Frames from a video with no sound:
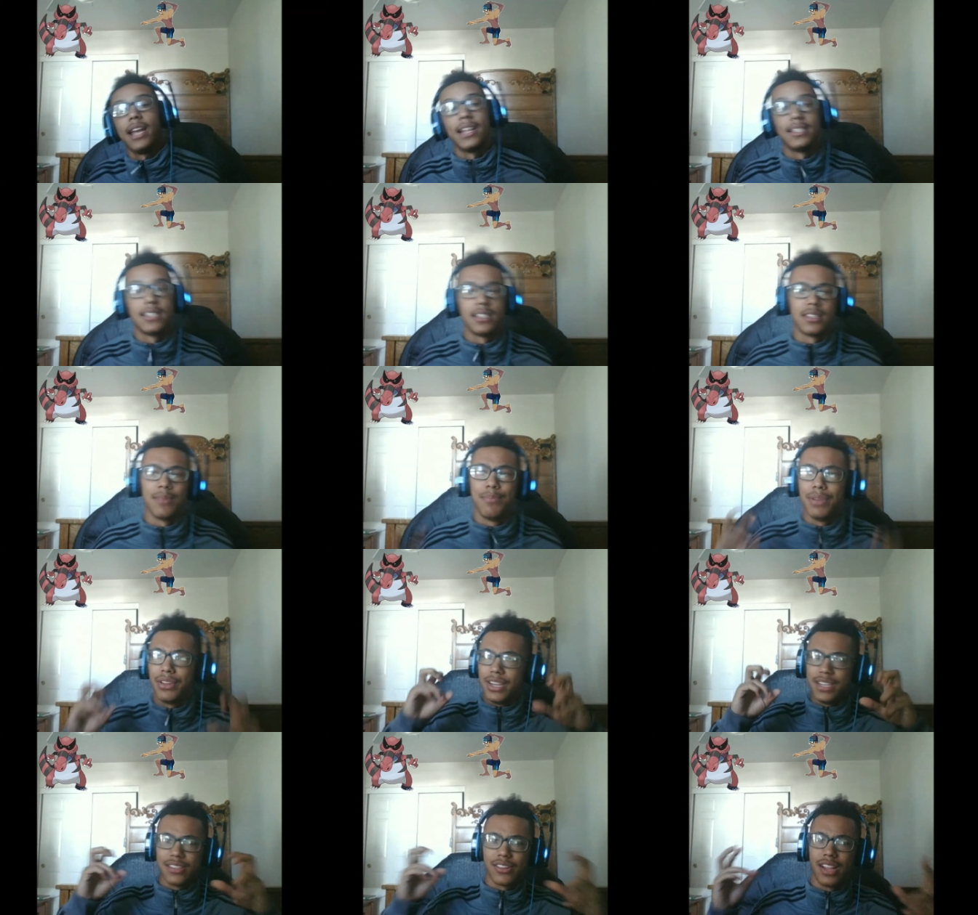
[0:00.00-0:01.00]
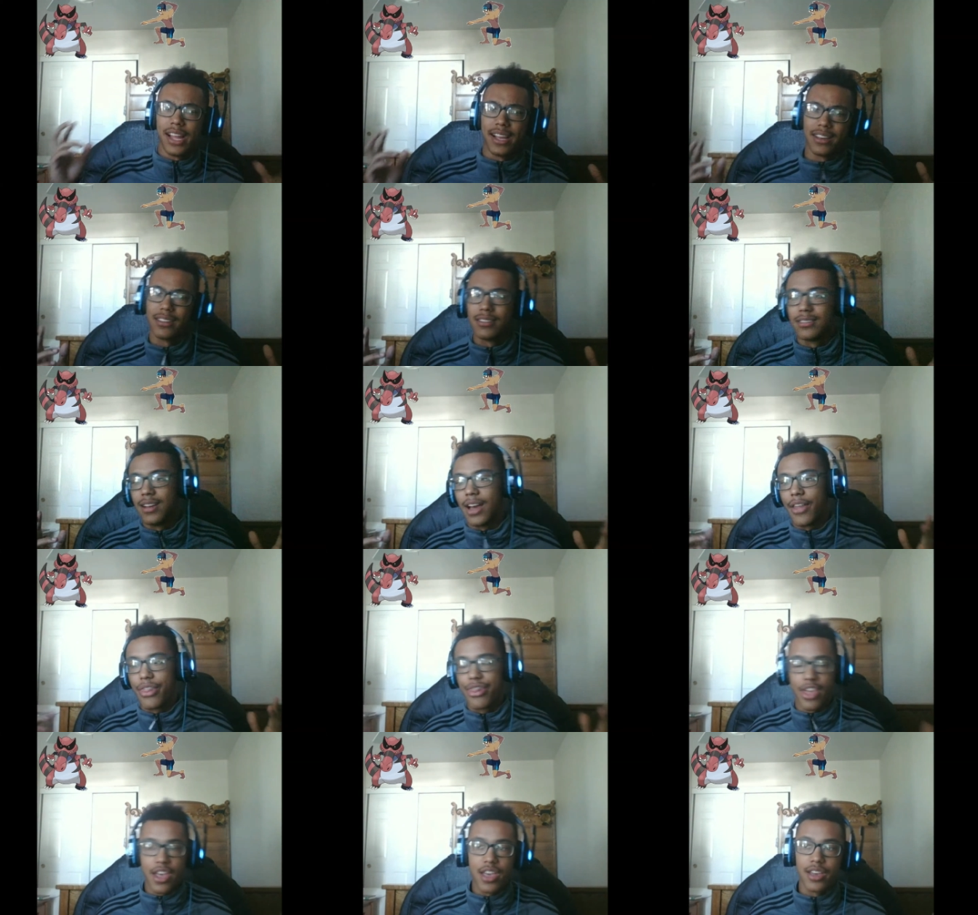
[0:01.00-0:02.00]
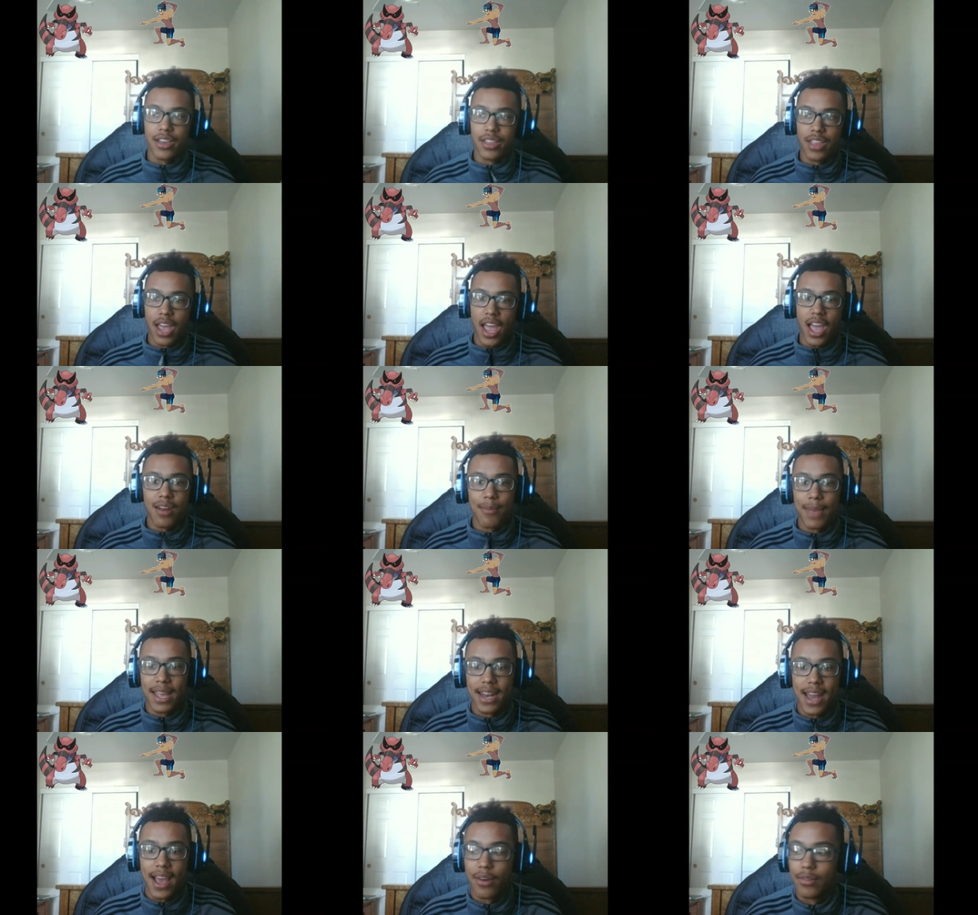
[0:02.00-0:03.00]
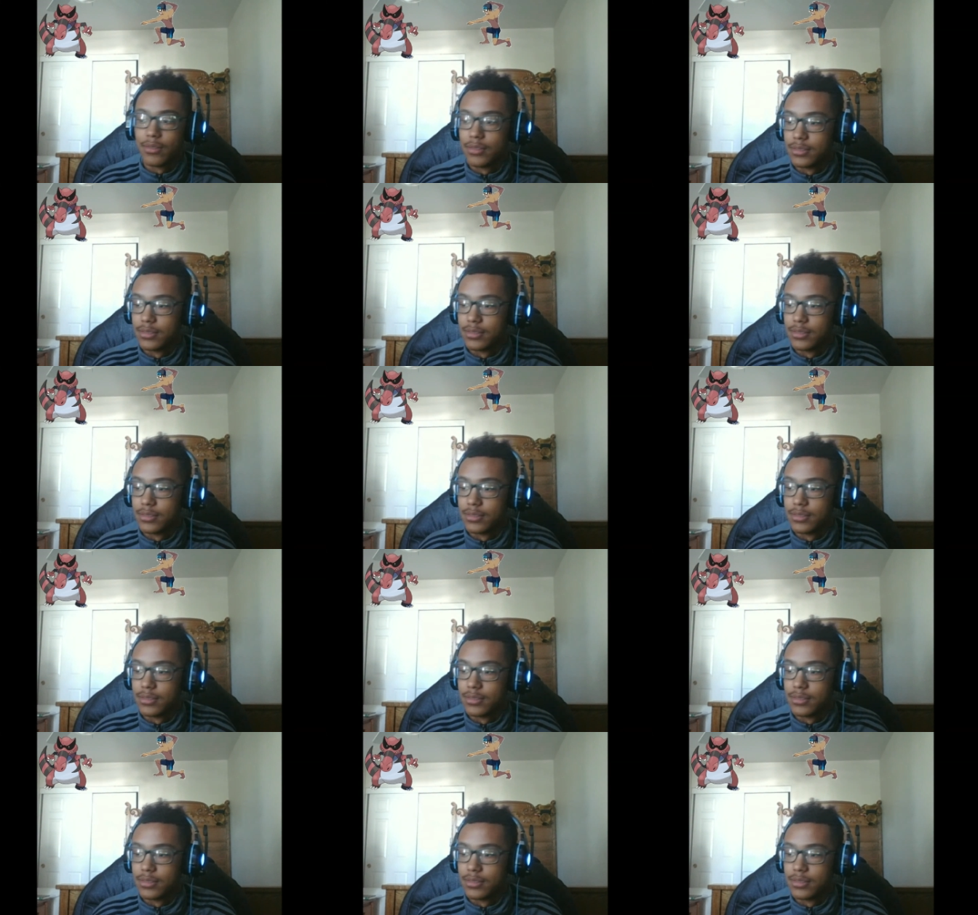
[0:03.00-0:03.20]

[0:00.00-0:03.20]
and since abilities are like a thing in the anime now,